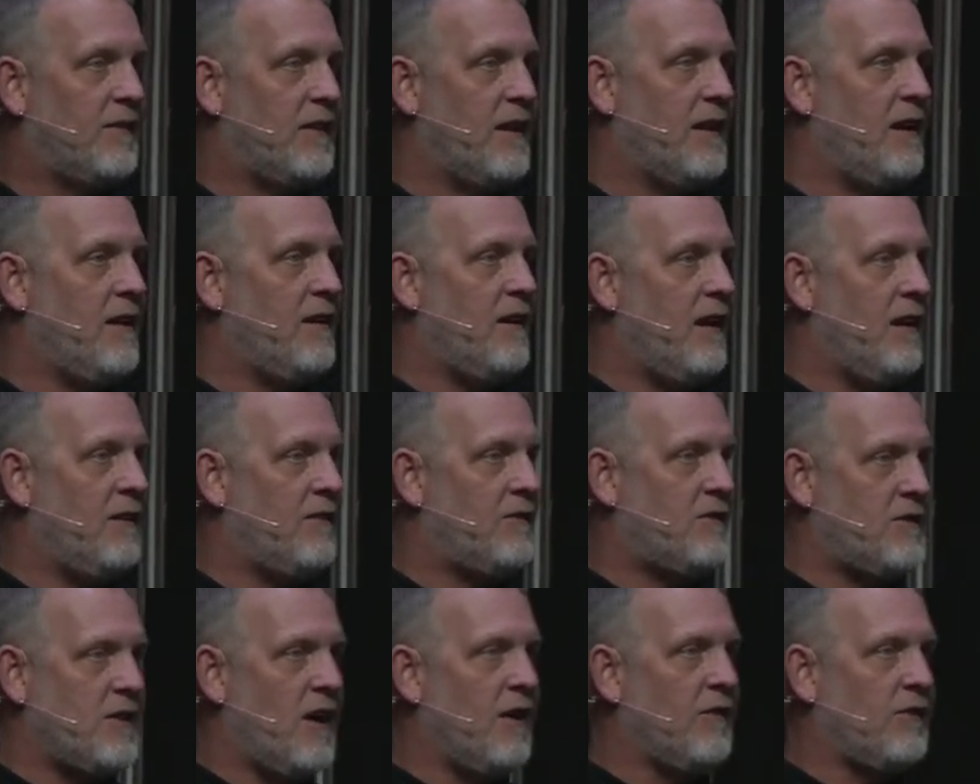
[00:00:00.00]
And it,
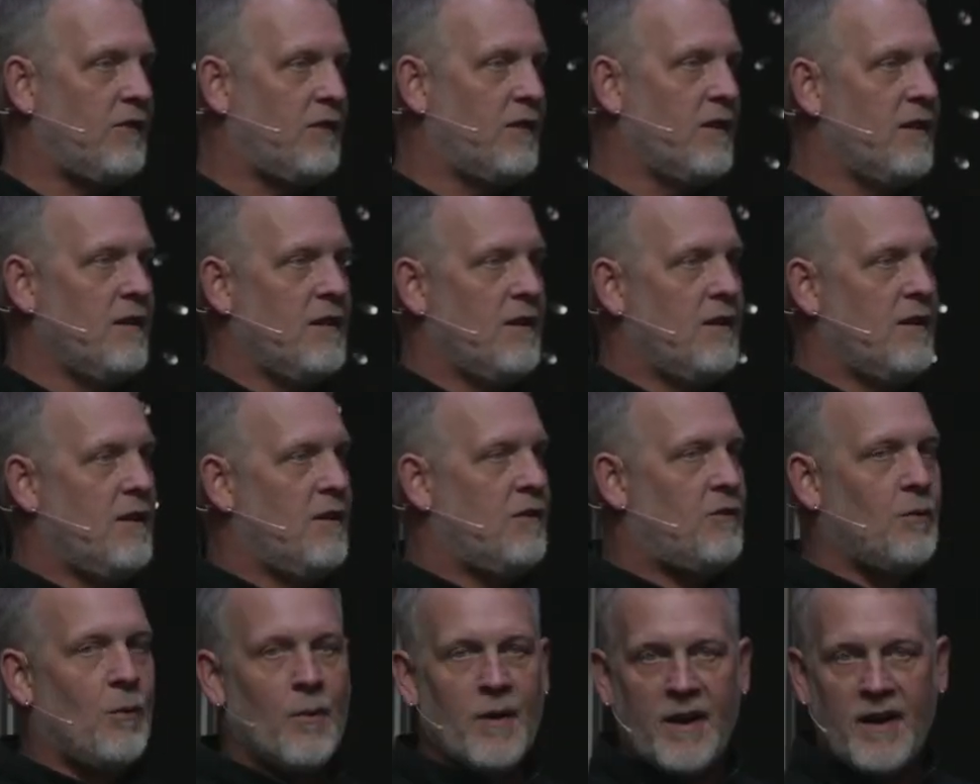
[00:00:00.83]
it's just
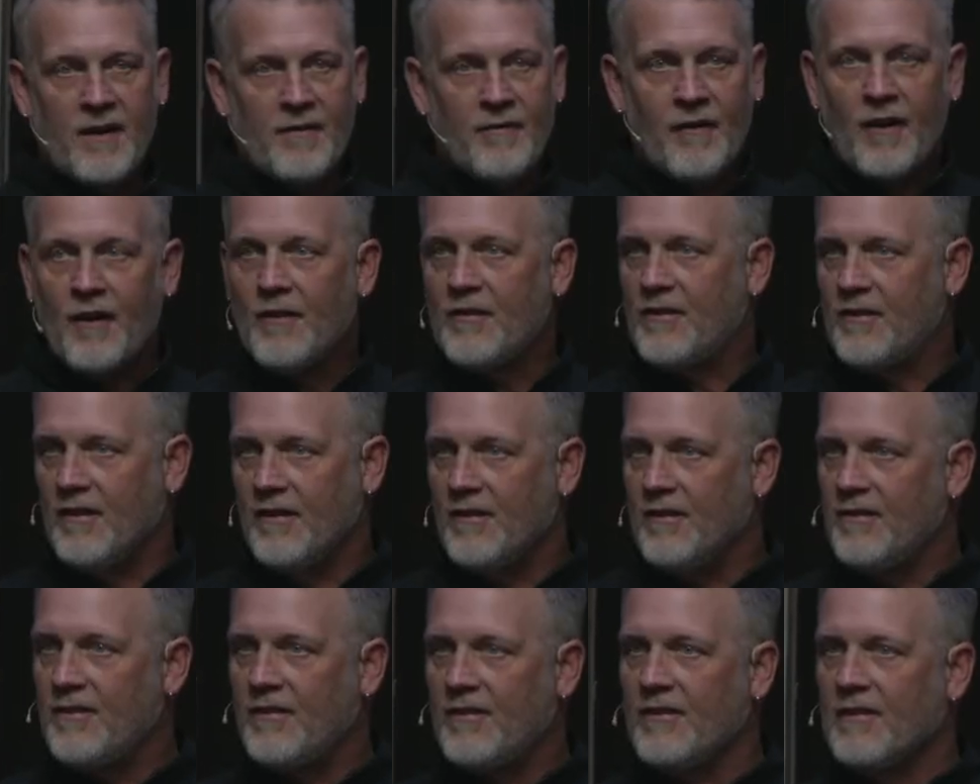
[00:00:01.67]
20
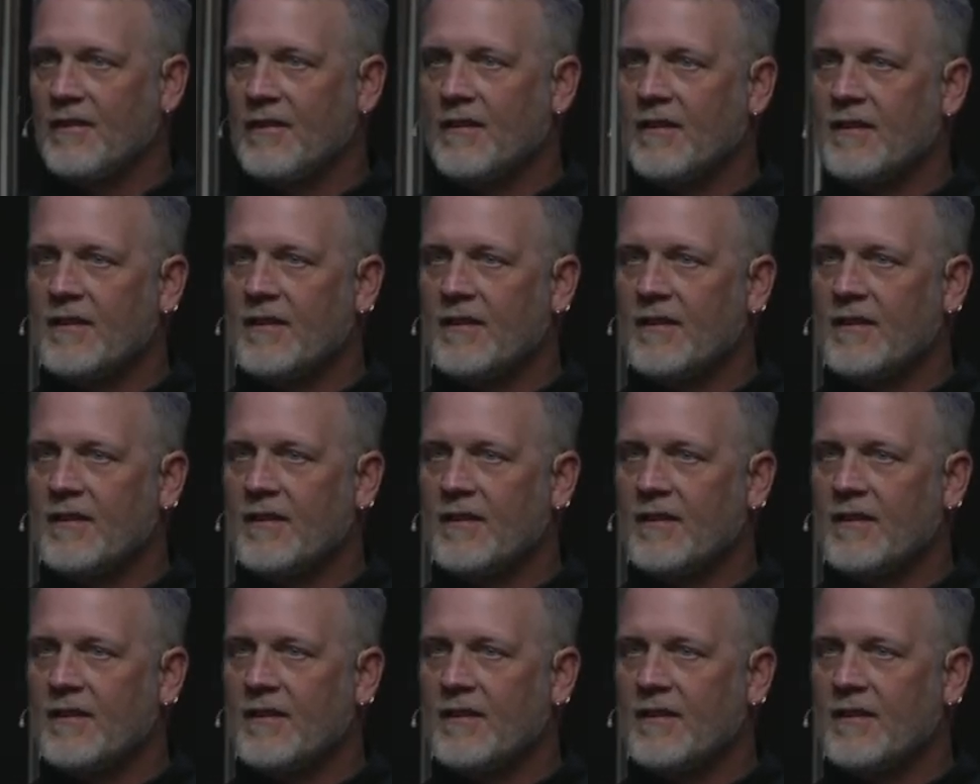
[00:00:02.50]
verses